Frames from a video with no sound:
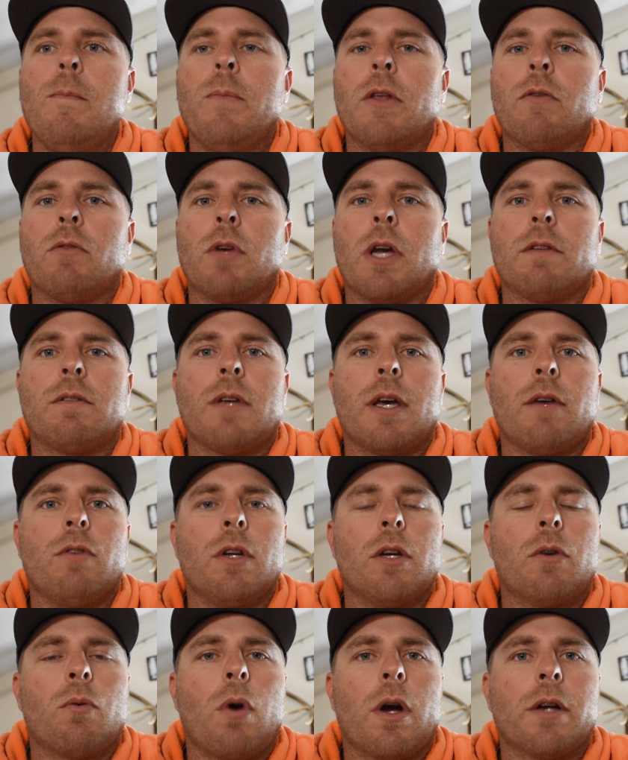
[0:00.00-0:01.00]
If you guys have
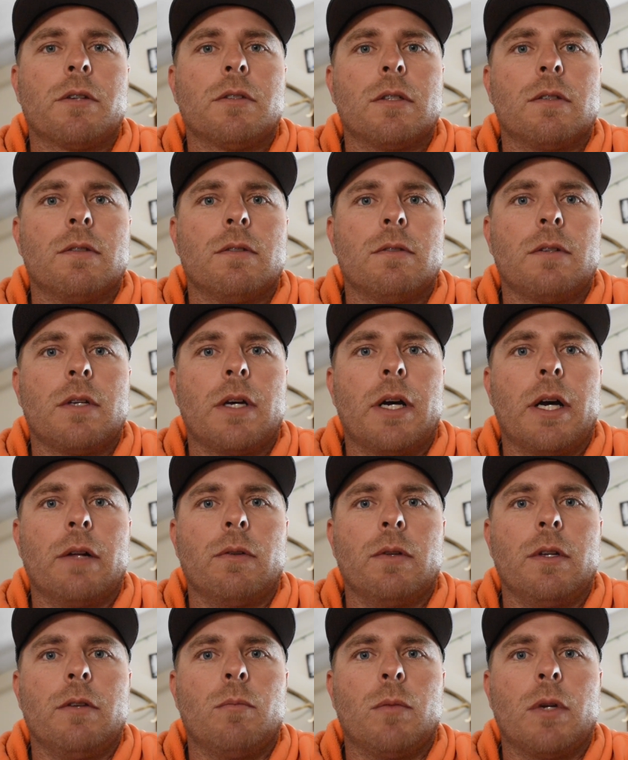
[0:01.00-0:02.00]
any questions, uh,
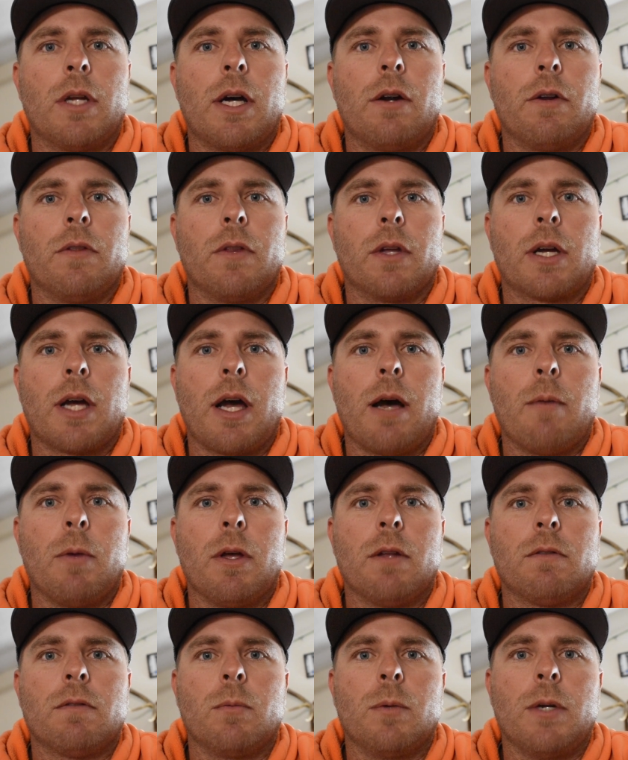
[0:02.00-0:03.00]
leave them down in the
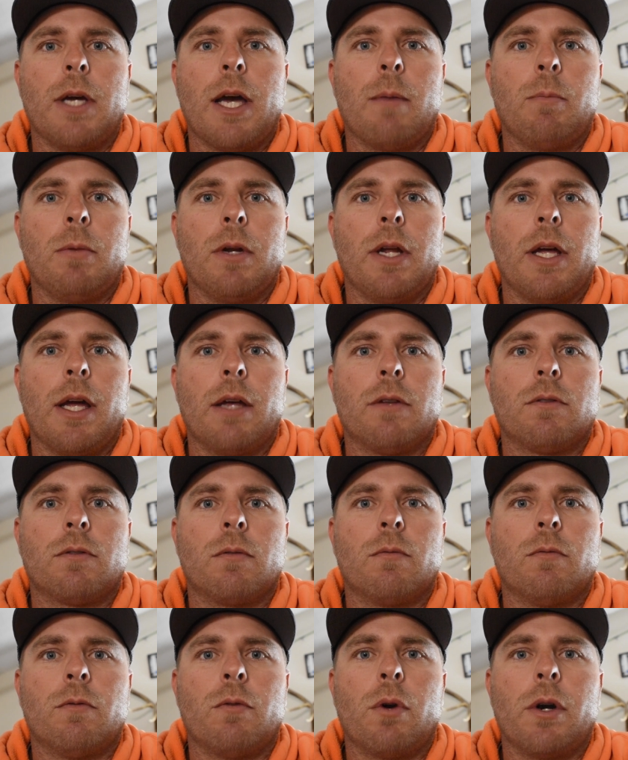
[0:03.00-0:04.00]
comments. I'll be happy to
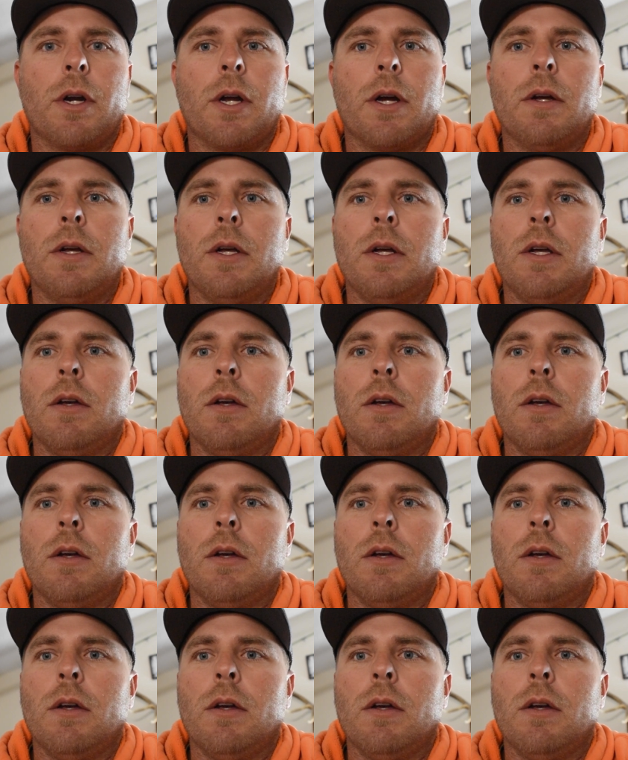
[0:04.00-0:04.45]
answer them for you.